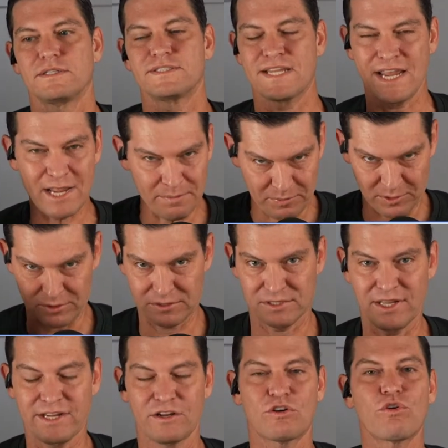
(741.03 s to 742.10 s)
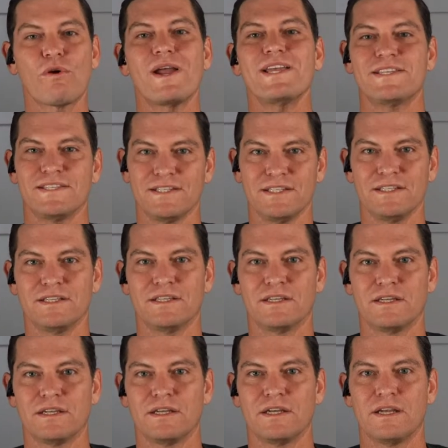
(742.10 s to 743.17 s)
tampers like
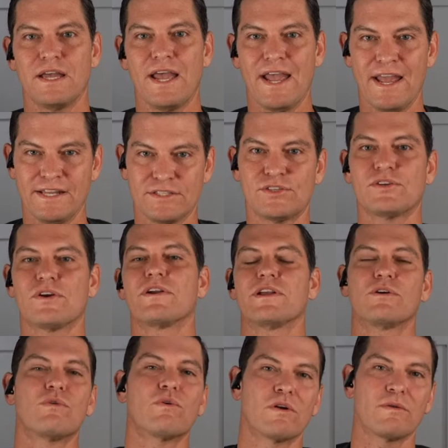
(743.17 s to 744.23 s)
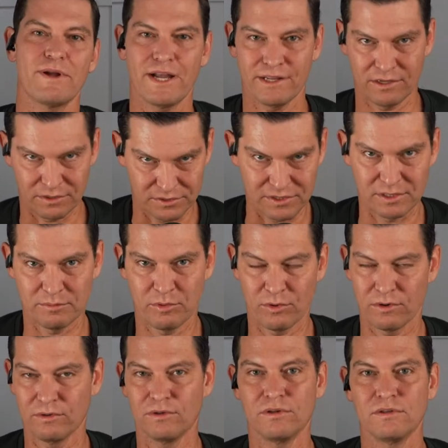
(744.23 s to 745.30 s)
crazy, and starting quarterback goes in the
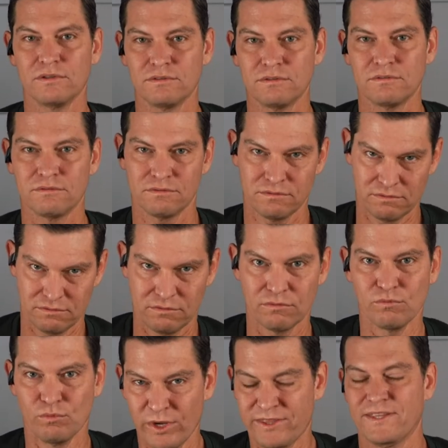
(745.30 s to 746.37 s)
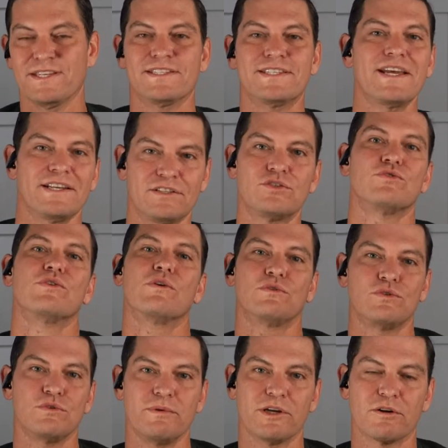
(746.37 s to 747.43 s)
portal with intent to go
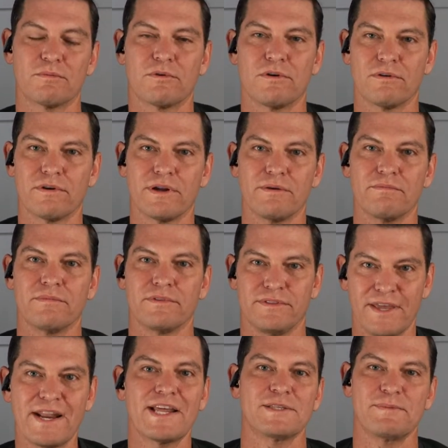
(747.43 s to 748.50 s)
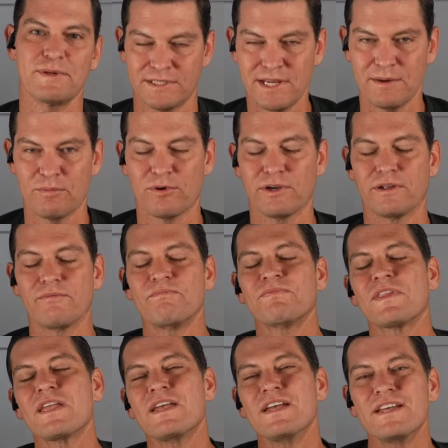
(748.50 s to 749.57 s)
to bigger program that has been tampering.
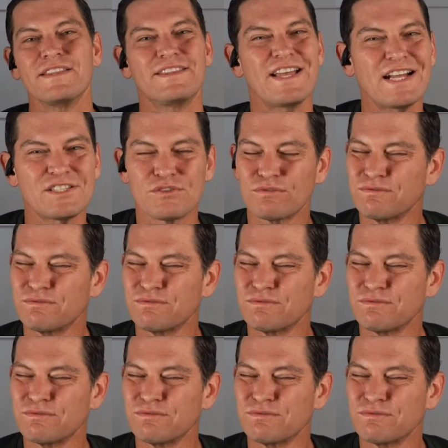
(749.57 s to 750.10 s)
That's